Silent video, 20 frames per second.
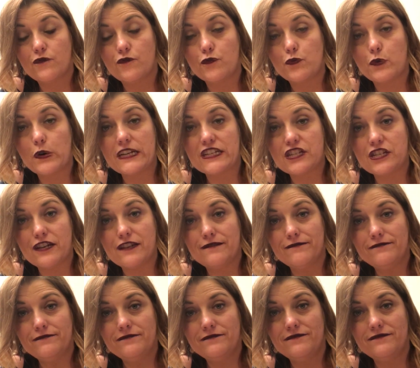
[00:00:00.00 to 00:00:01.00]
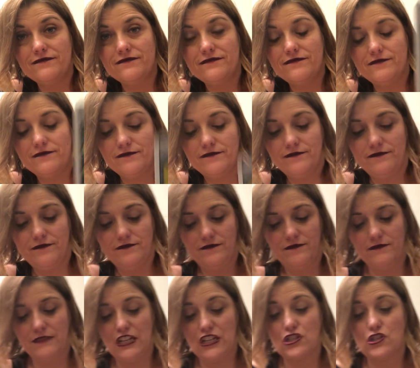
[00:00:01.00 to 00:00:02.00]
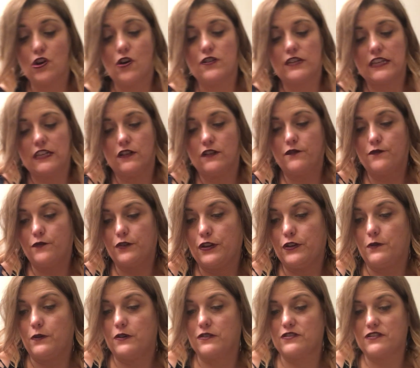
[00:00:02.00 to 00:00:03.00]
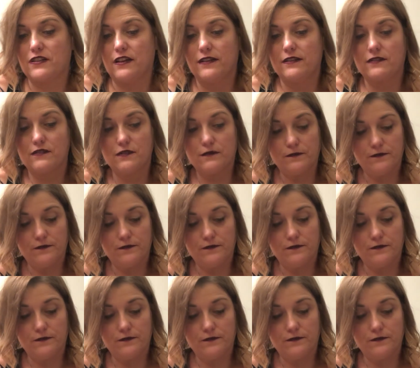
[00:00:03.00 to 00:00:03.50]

fruition. It's all here you, Earth signs.